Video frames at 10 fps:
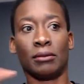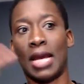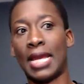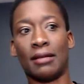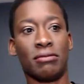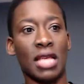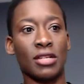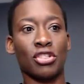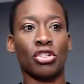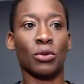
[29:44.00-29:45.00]
I sent
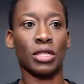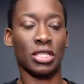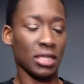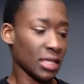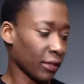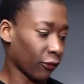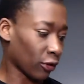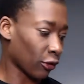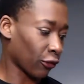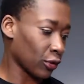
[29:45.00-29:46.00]
it to her. She did it
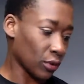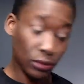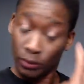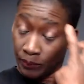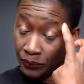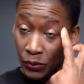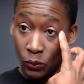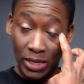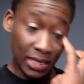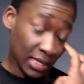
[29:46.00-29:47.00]
for a few
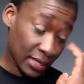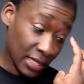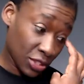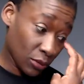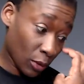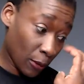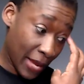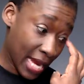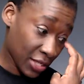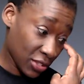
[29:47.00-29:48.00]
weeks, and then she wrote
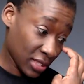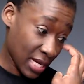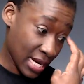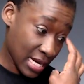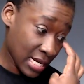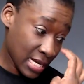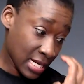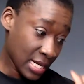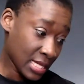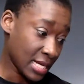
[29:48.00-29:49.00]
back. She's like,
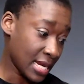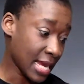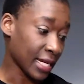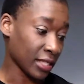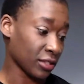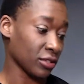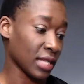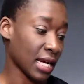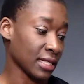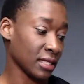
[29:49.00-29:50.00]
The neck
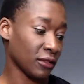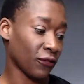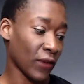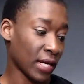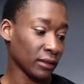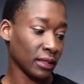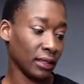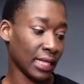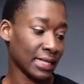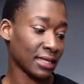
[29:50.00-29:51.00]
exercises felt
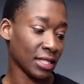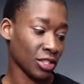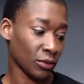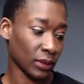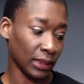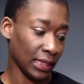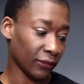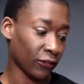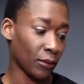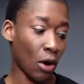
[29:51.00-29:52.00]
like such a relief
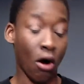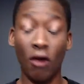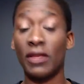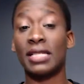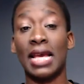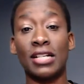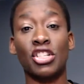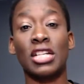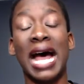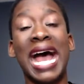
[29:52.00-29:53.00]
from all the
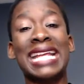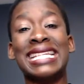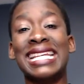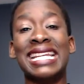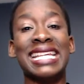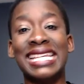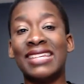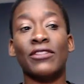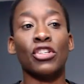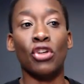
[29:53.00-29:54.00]
tension I didn't
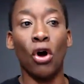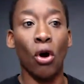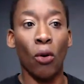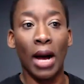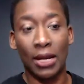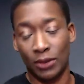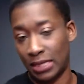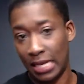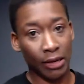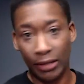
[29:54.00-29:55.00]
even know I was
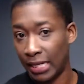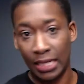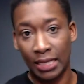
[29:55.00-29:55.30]
carrying.